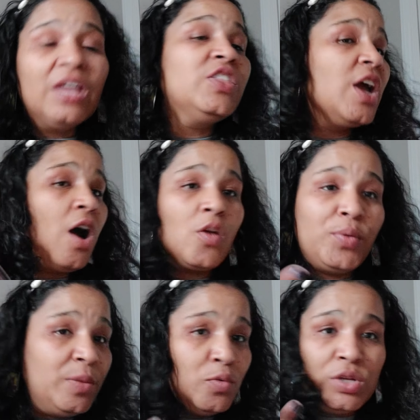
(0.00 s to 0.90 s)
There are
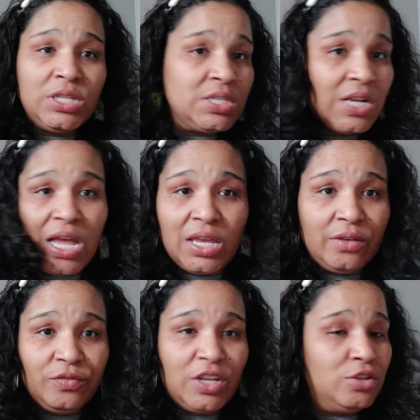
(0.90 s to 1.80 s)
people in this
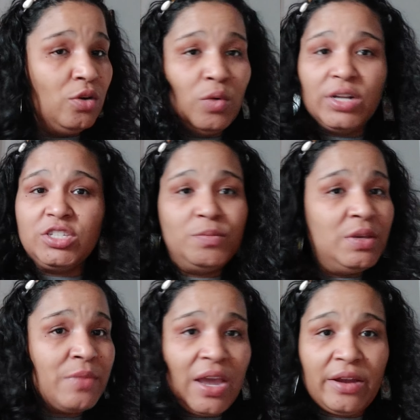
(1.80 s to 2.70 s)
life that don't want to
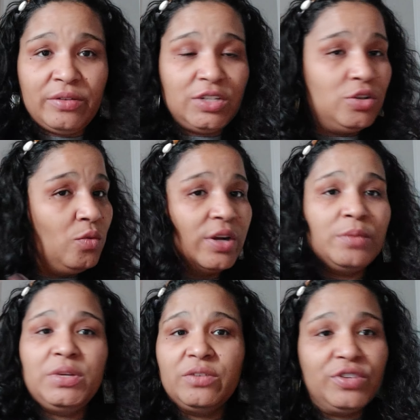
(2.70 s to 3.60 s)
be married, don't want to
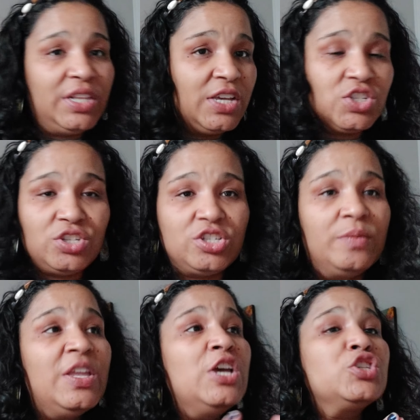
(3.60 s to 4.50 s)
be in
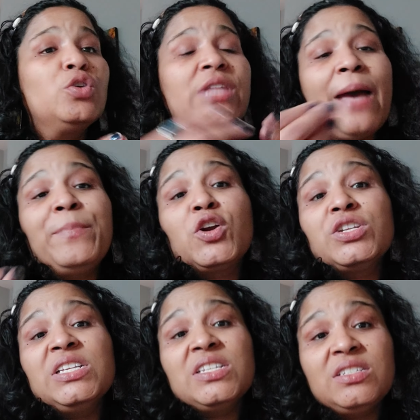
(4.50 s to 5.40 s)
relationship. So that
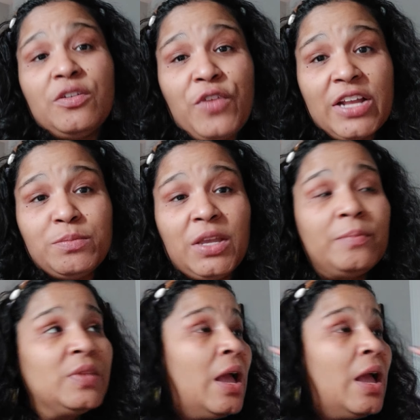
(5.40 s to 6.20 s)
person doesn't affect me.